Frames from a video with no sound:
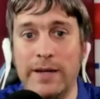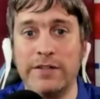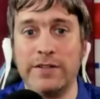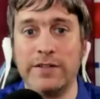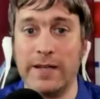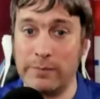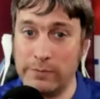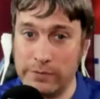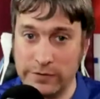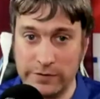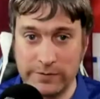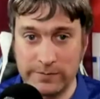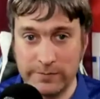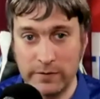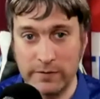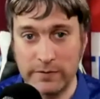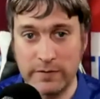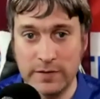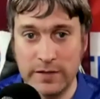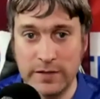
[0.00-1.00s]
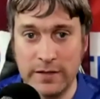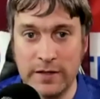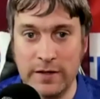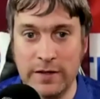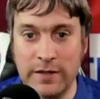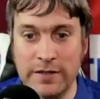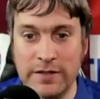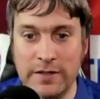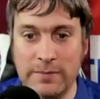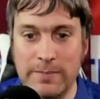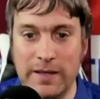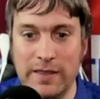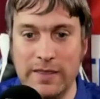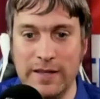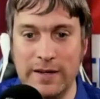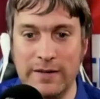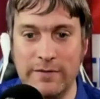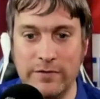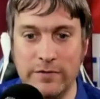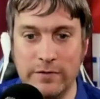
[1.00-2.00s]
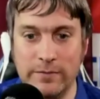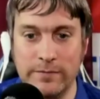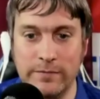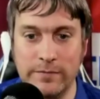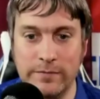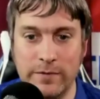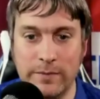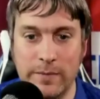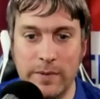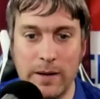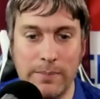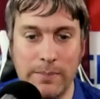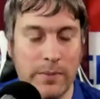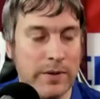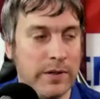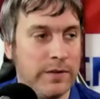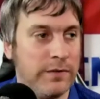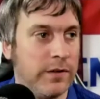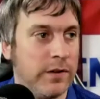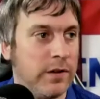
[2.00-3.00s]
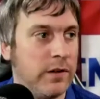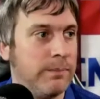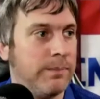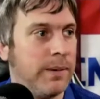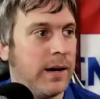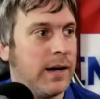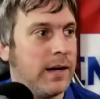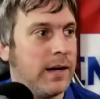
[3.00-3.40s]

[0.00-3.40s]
That was obviously there's the big thing from our point of view, but.